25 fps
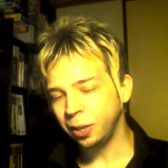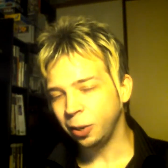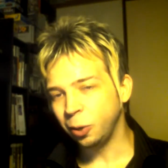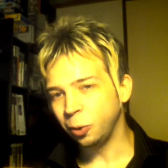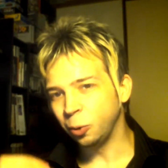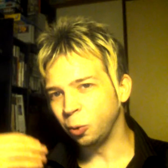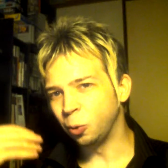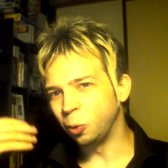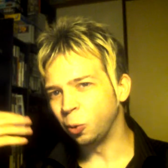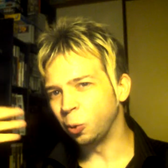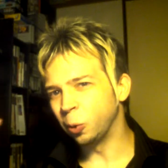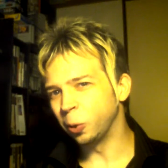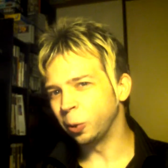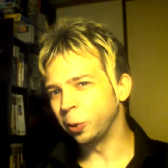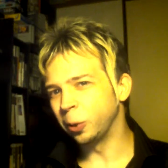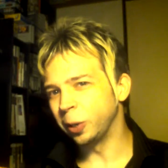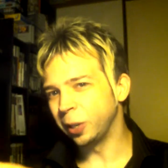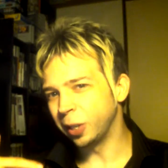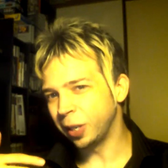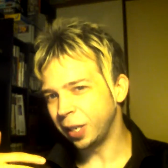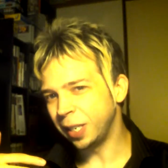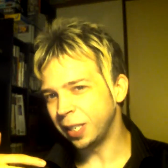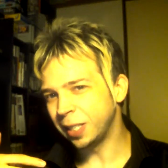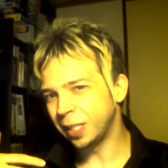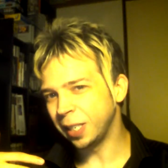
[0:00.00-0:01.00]
or
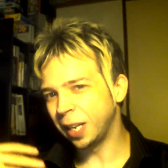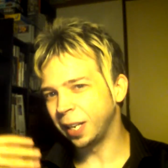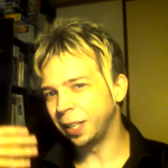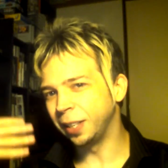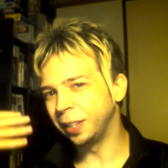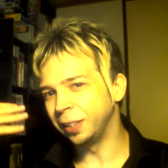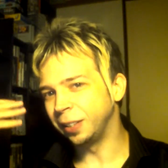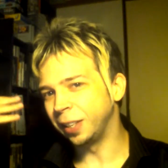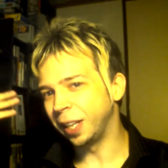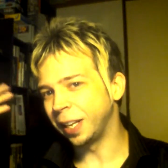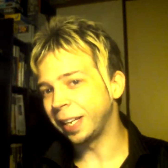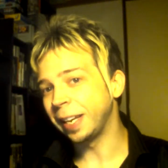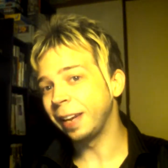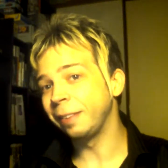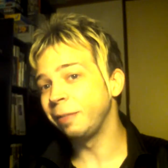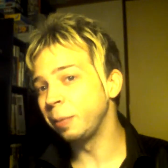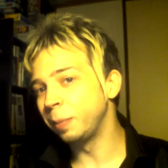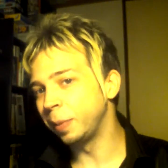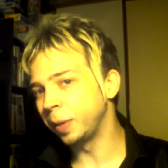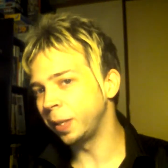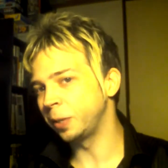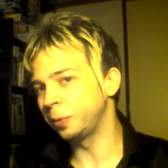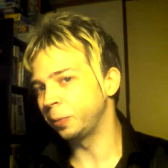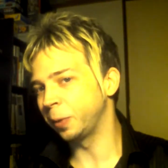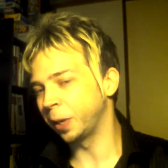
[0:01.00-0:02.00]
is on, like,
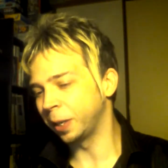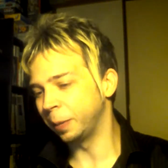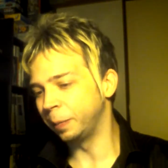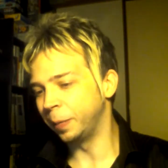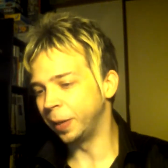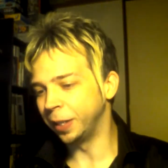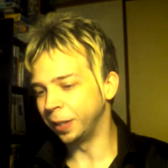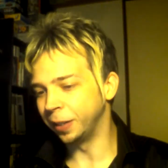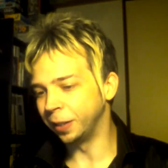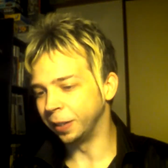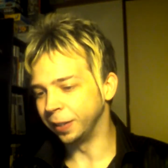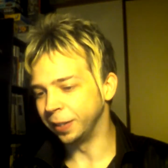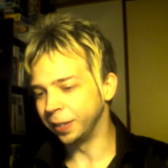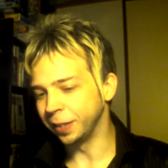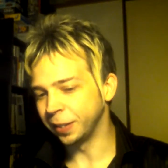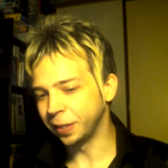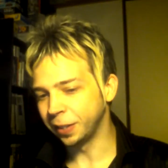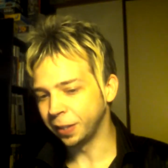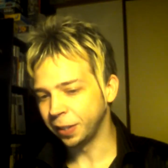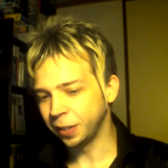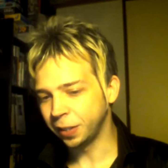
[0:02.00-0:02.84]
everybody's recommended list.